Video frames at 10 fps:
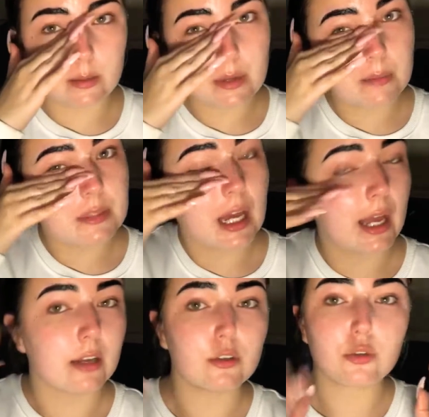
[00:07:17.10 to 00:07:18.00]

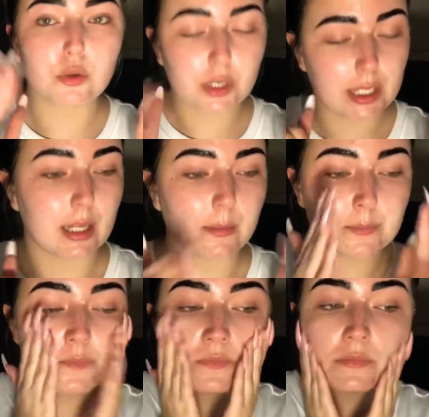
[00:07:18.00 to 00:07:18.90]
polypeptide
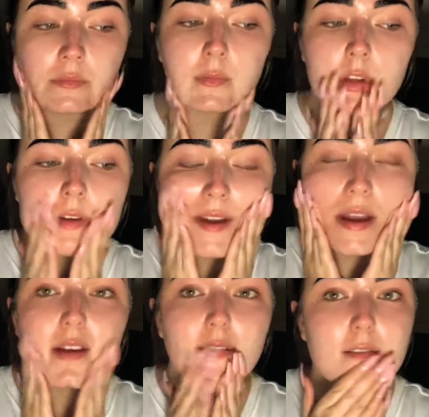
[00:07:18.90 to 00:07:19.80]
cream,
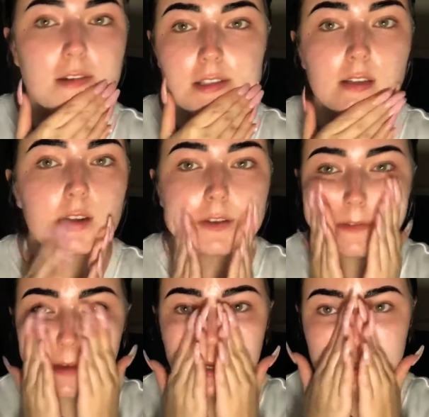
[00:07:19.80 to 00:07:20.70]
it doesn't
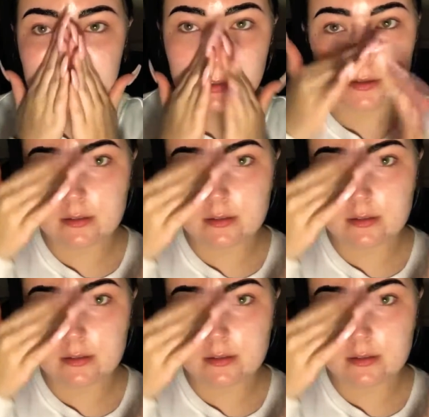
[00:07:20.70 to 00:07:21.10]
affect